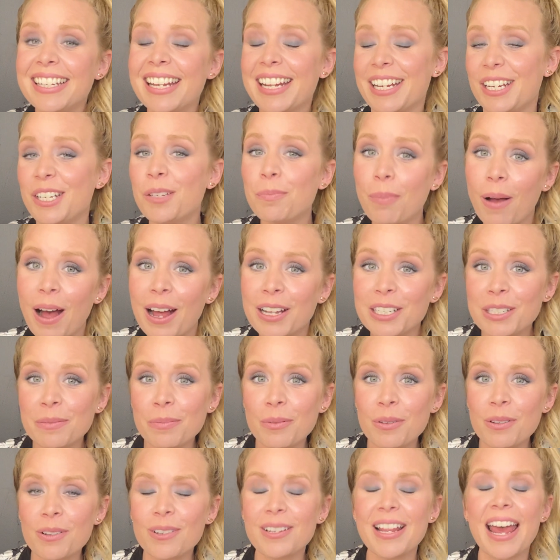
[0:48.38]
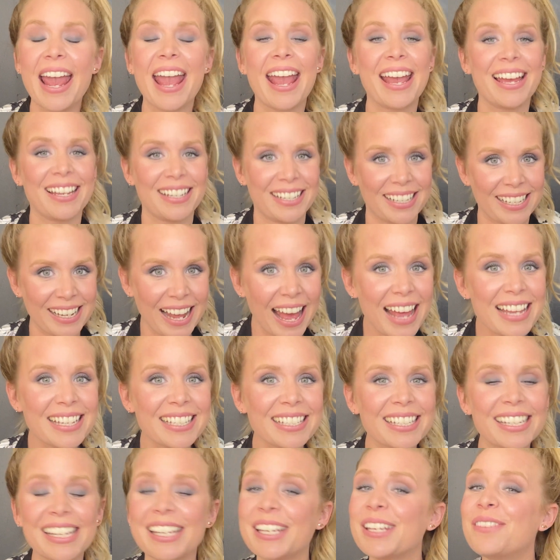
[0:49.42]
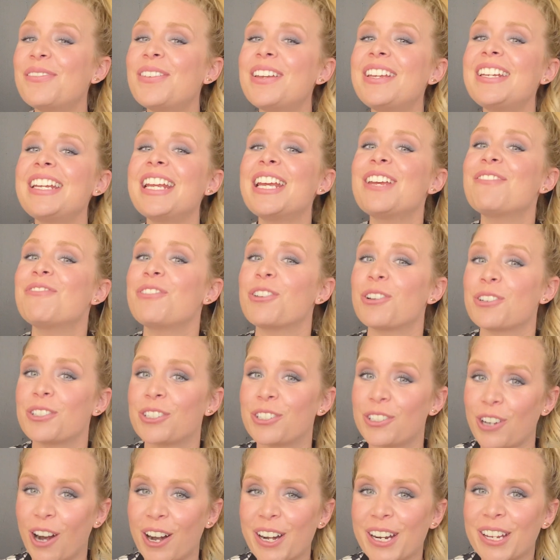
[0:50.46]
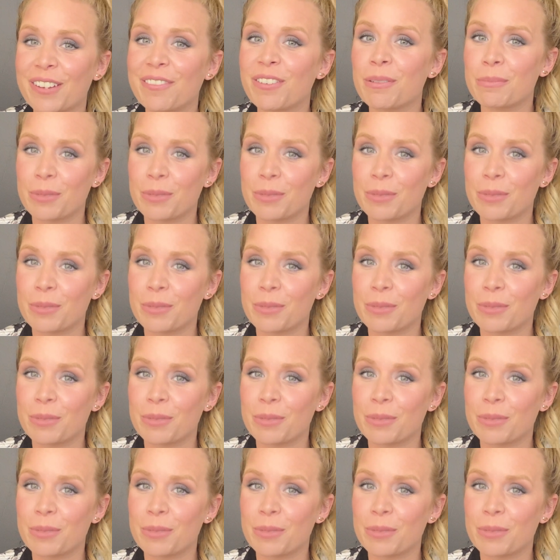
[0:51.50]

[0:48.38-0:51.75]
it's possible, and yes, even if you're starting from